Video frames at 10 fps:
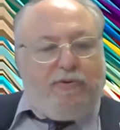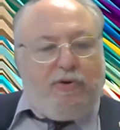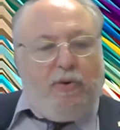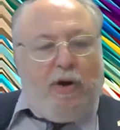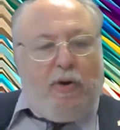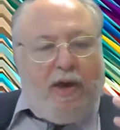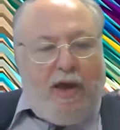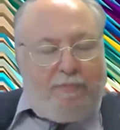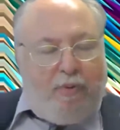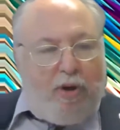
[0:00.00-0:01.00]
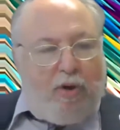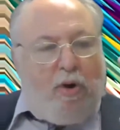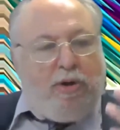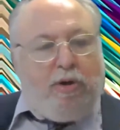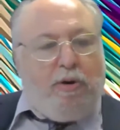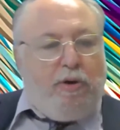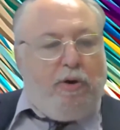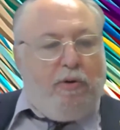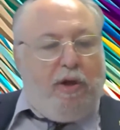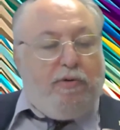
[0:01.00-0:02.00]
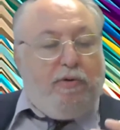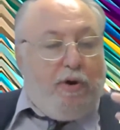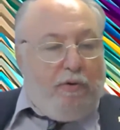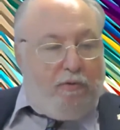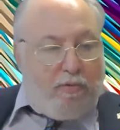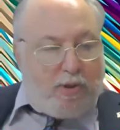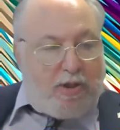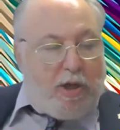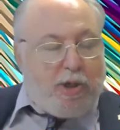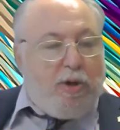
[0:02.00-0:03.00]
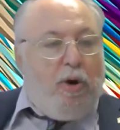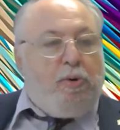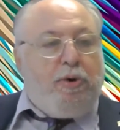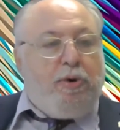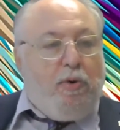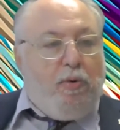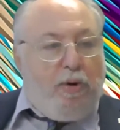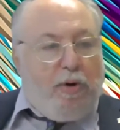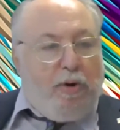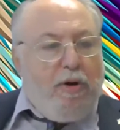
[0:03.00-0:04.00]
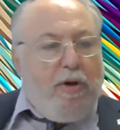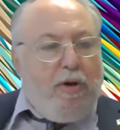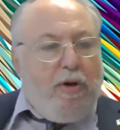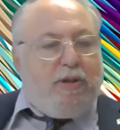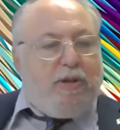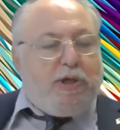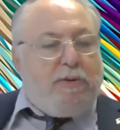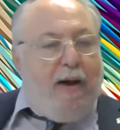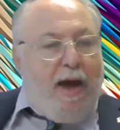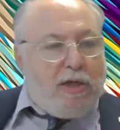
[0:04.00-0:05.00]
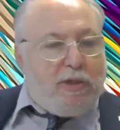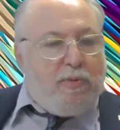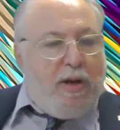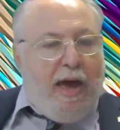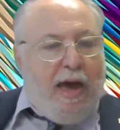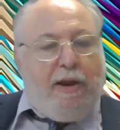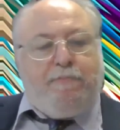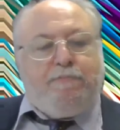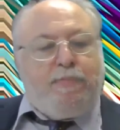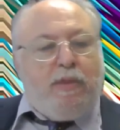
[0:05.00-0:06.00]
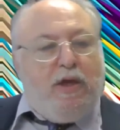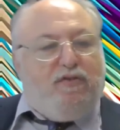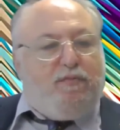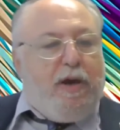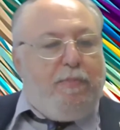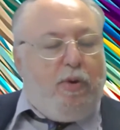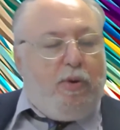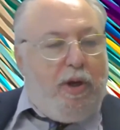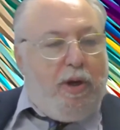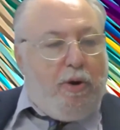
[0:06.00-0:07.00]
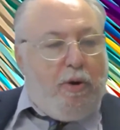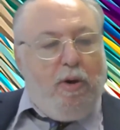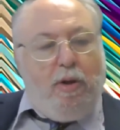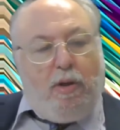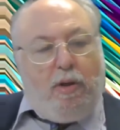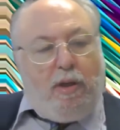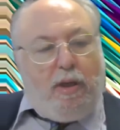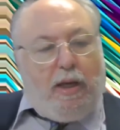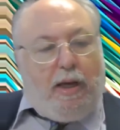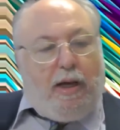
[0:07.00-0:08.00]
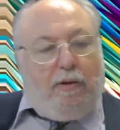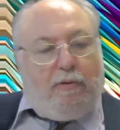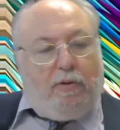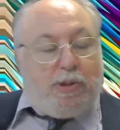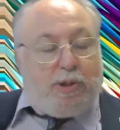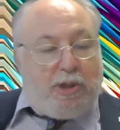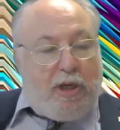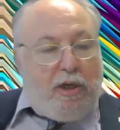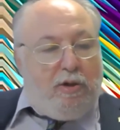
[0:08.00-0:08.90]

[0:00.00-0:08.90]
do, you know, again, putting on your, your either your station owner or your station management hat, if people hear uh, or see,